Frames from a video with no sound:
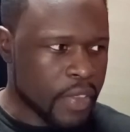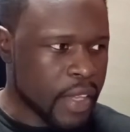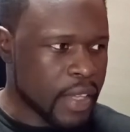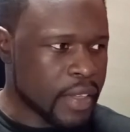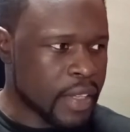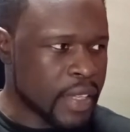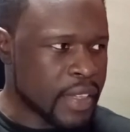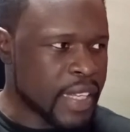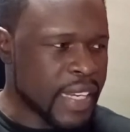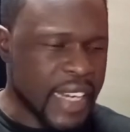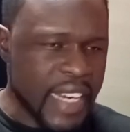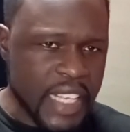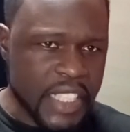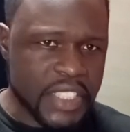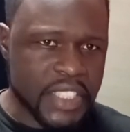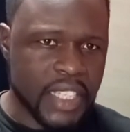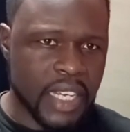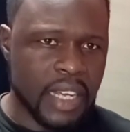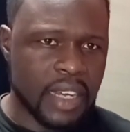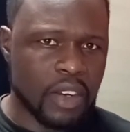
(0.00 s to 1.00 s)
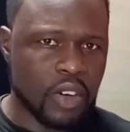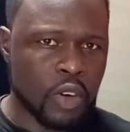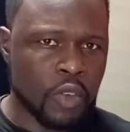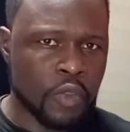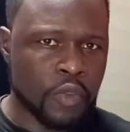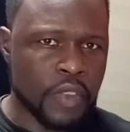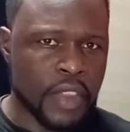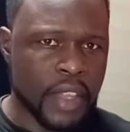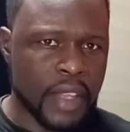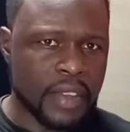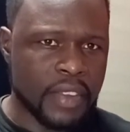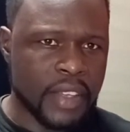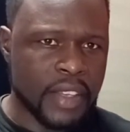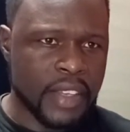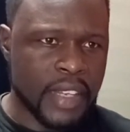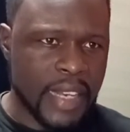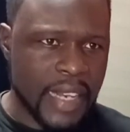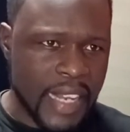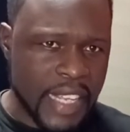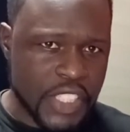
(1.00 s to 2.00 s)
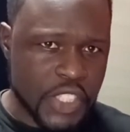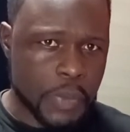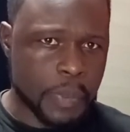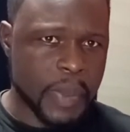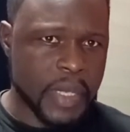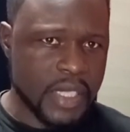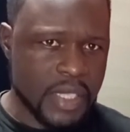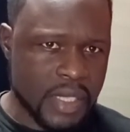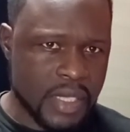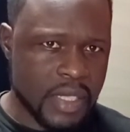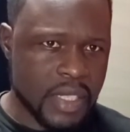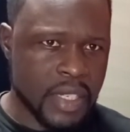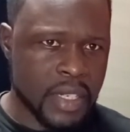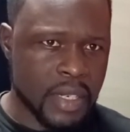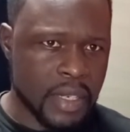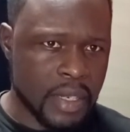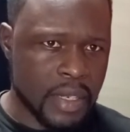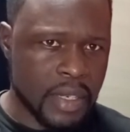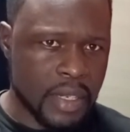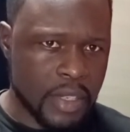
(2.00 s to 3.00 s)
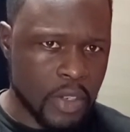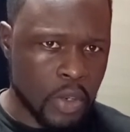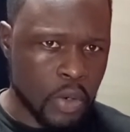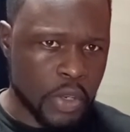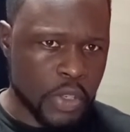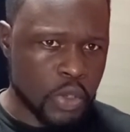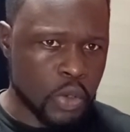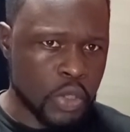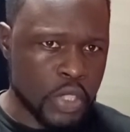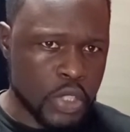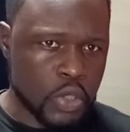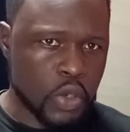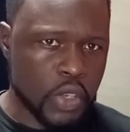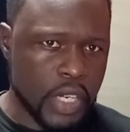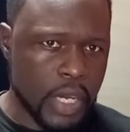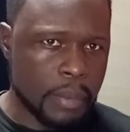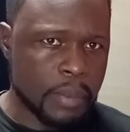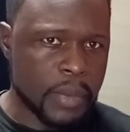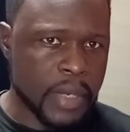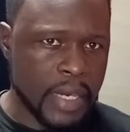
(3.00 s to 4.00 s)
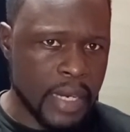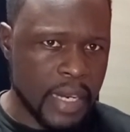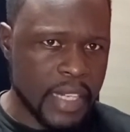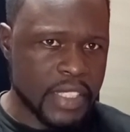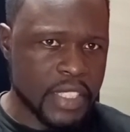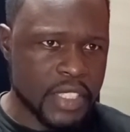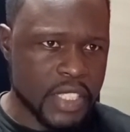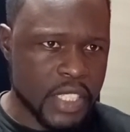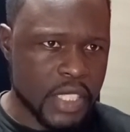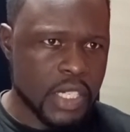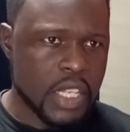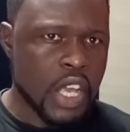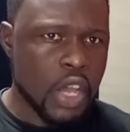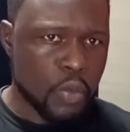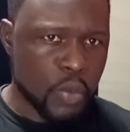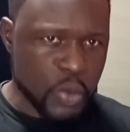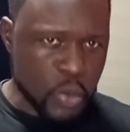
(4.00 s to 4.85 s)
the, the, the nature of the, the, the, large space in or auditorium in larger churches.